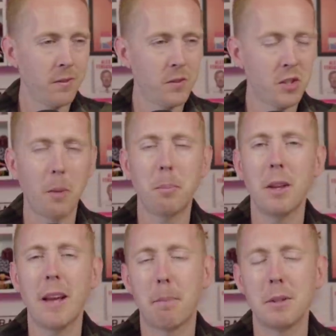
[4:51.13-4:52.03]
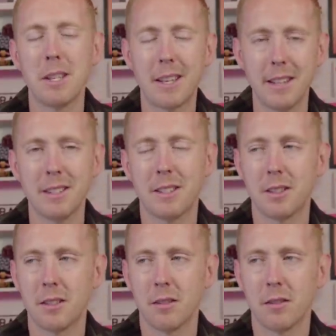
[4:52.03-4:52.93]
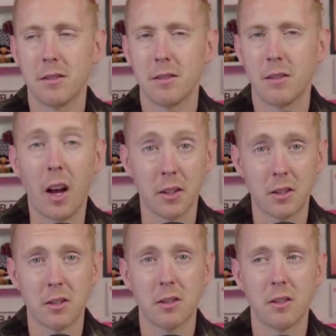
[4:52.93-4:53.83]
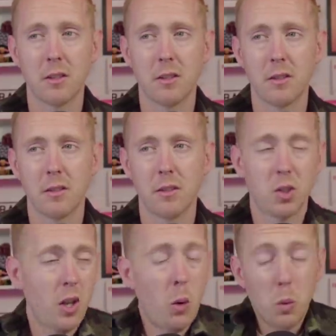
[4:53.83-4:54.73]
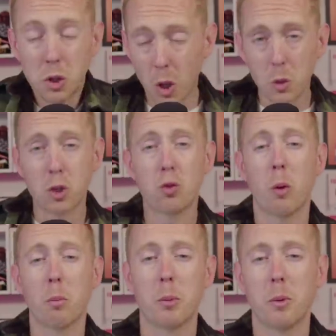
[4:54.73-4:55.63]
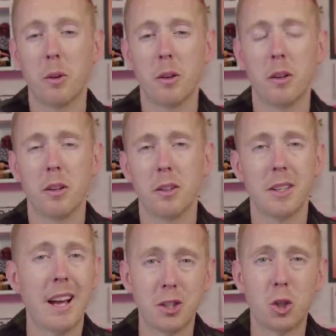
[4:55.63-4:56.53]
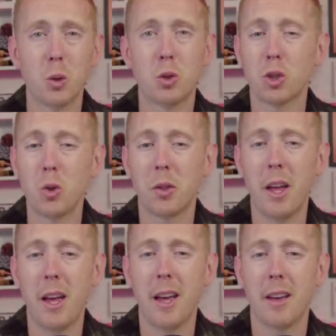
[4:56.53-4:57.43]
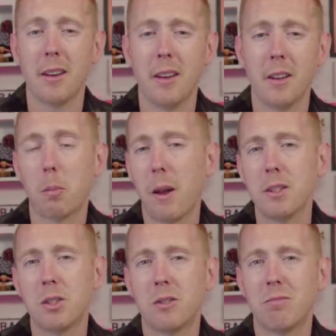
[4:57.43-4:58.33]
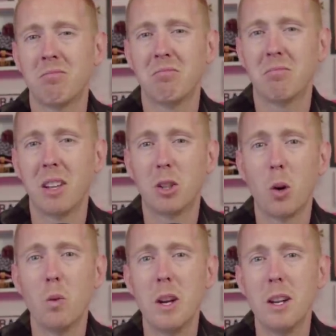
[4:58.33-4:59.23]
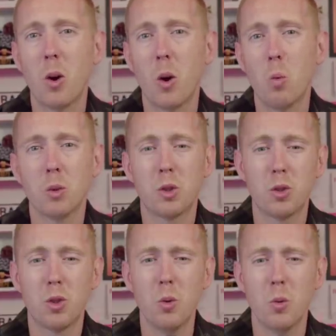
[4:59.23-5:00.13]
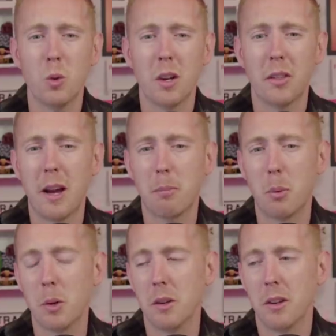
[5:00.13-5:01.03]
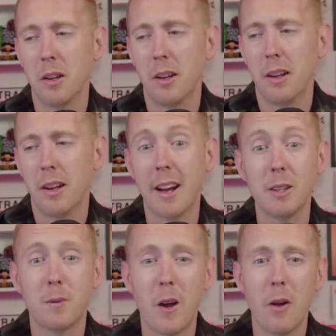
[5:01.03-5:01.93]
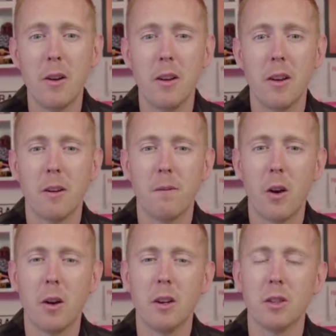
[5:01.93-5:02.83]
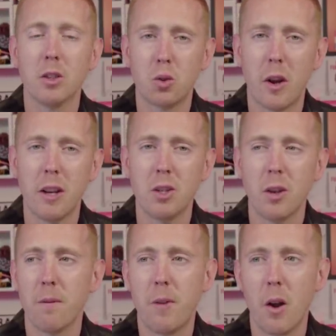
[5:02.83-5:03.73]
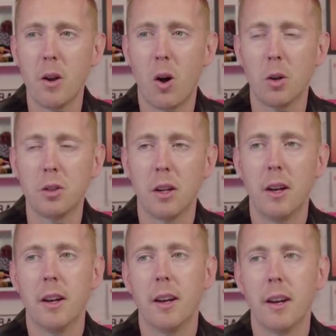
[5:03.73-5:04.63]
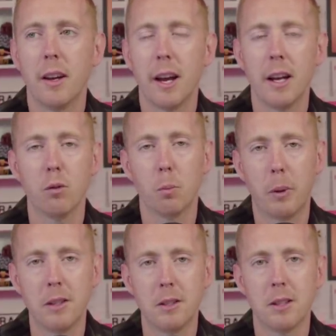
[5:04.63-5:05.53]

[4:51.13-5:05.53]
something happens against us, it's just like all the shoulders drop. The attitude's just not there. The players, they don't really know what to do at that point. And it's very very strange, very odd, and it repeats